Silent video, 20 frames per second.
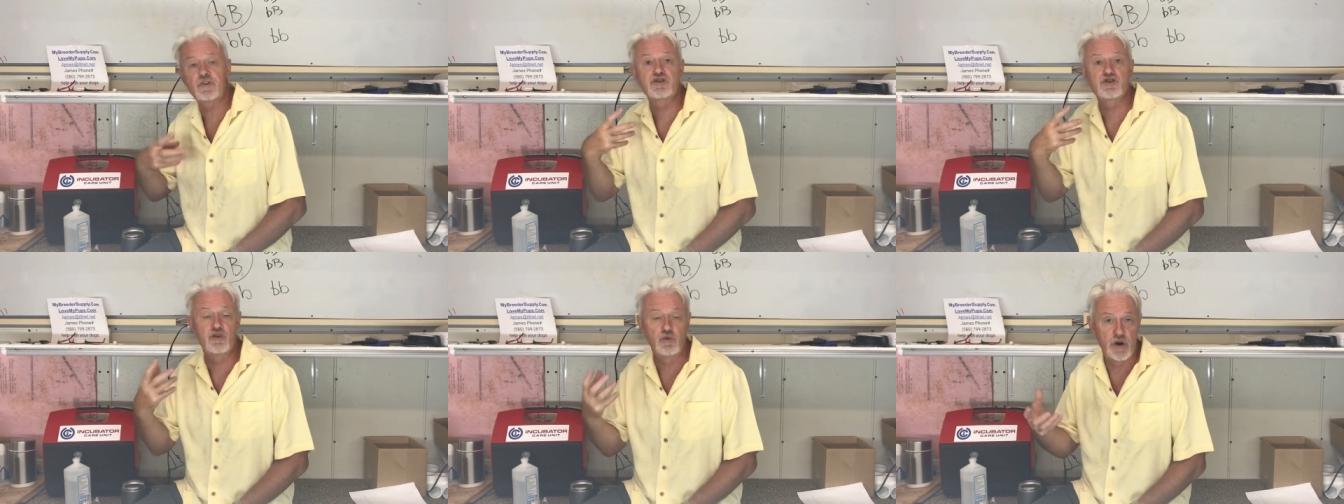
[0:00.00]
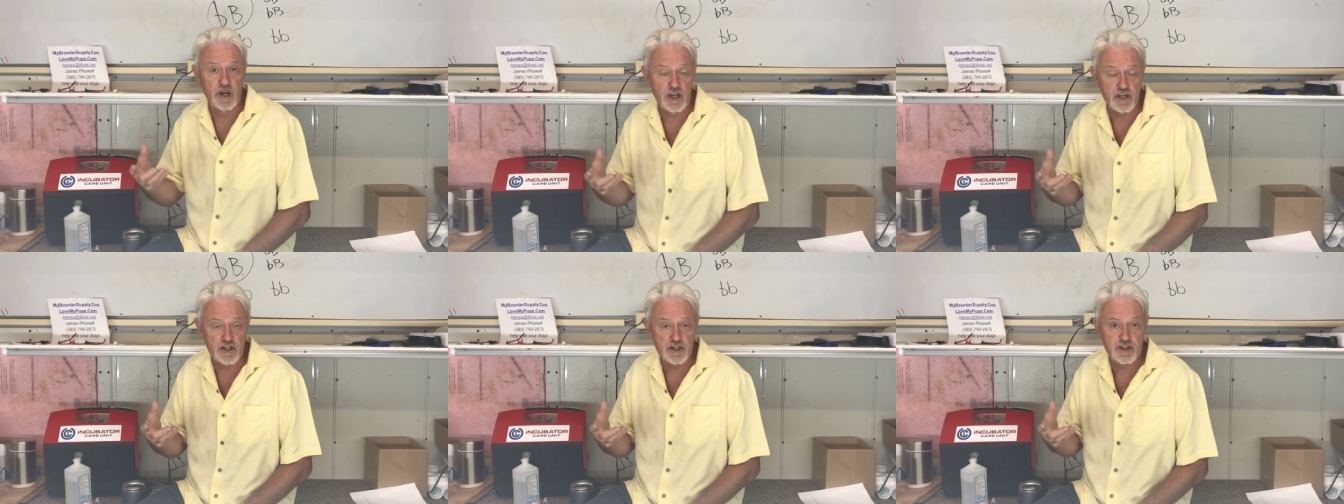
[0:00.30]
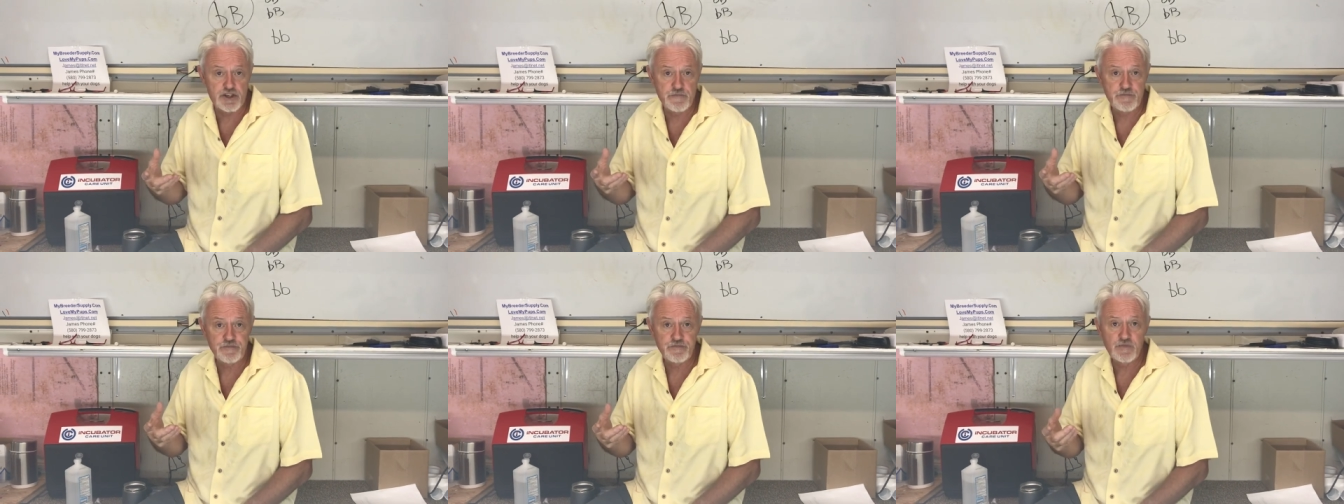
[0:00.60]

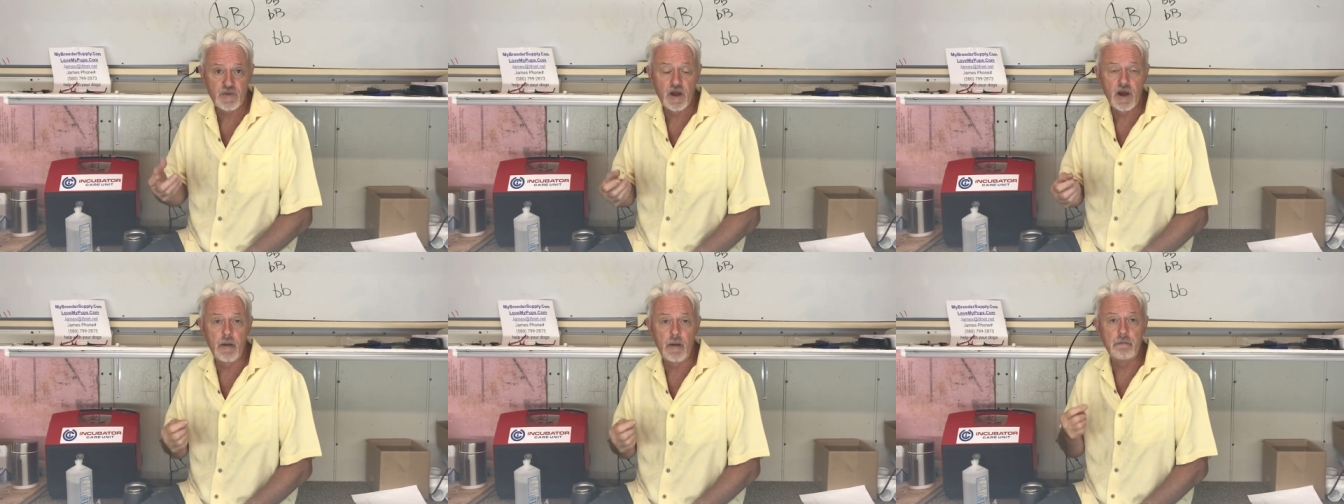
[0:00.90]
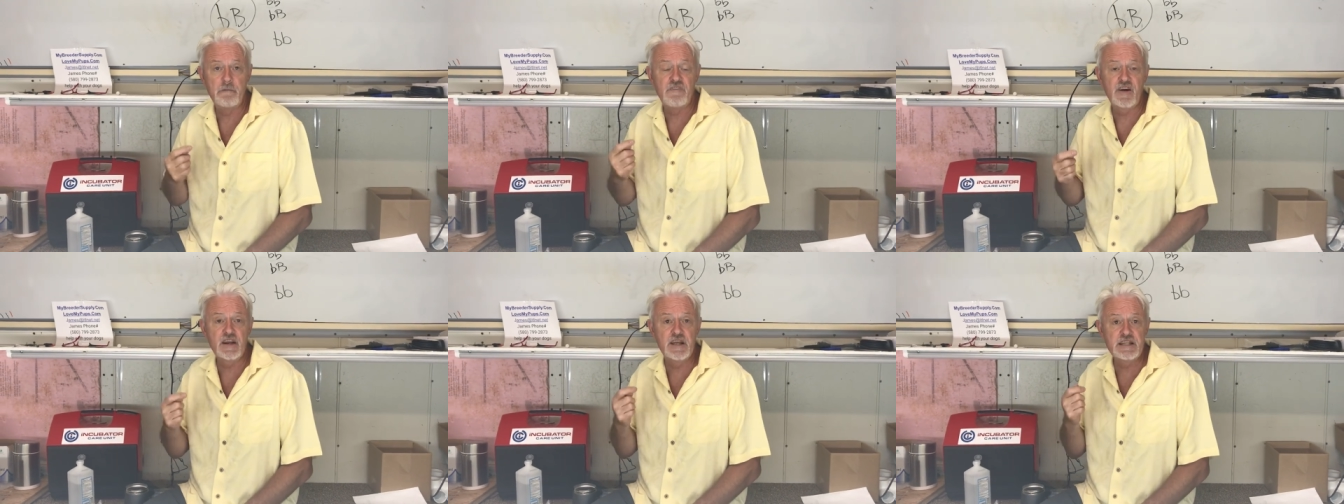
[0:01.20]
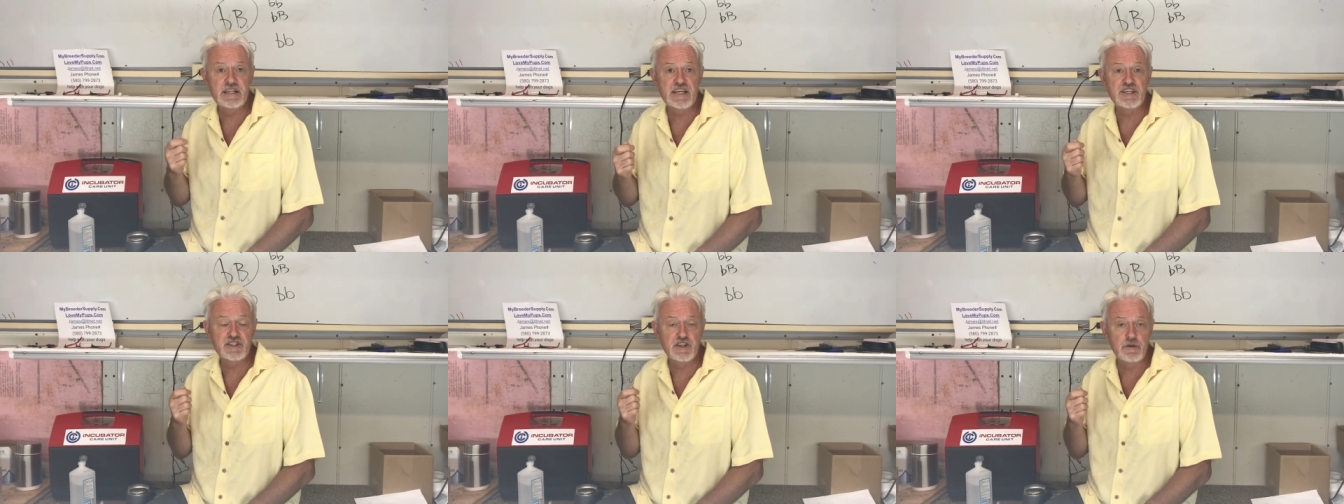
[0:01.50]
syringe, a fairly
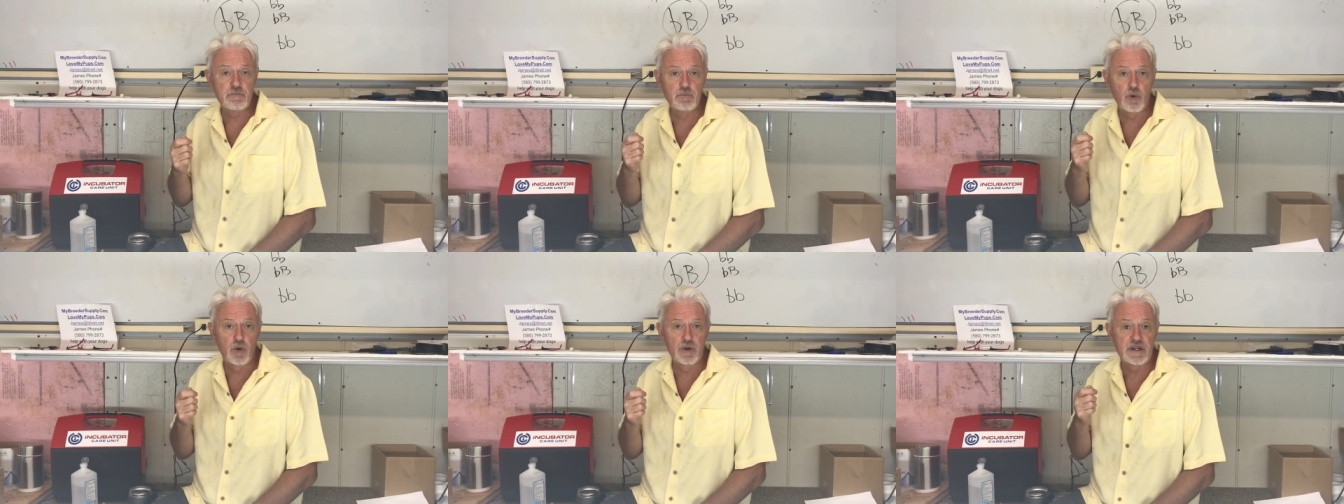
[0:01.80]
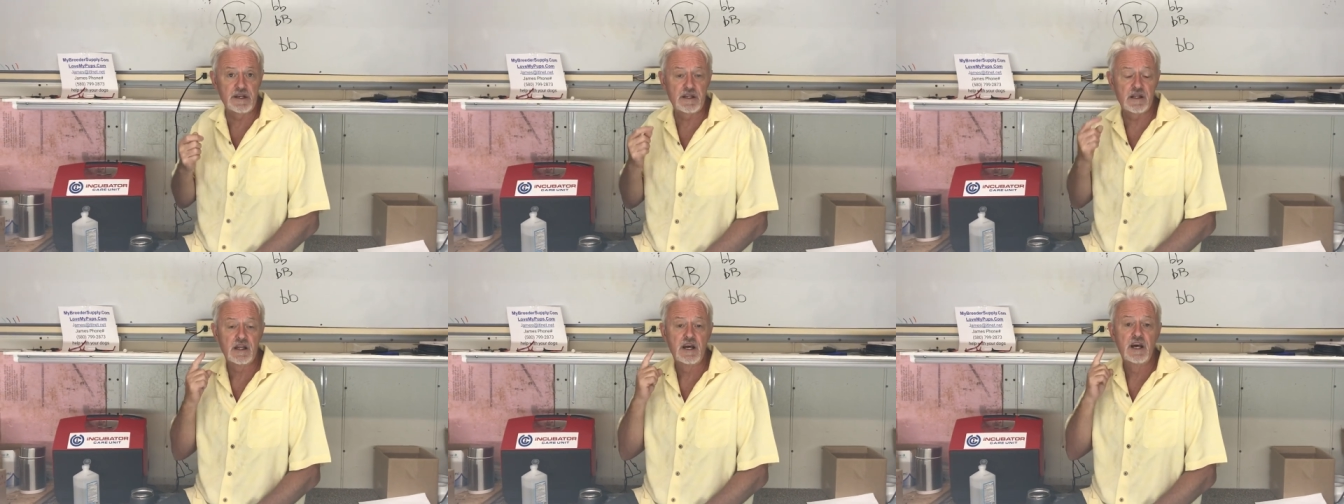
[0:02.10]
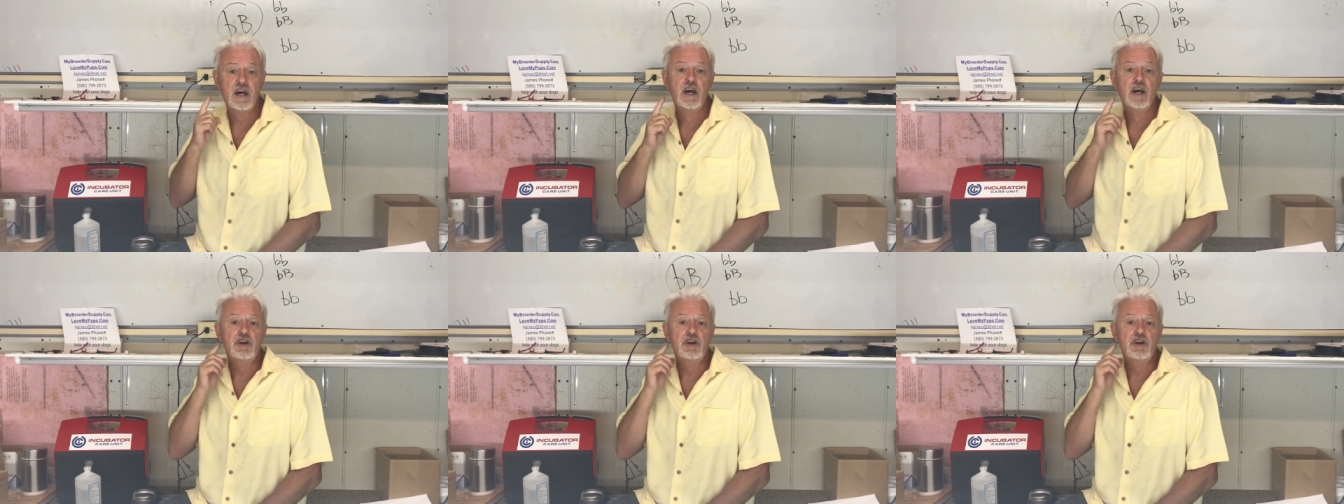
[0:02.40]
decent bore needle.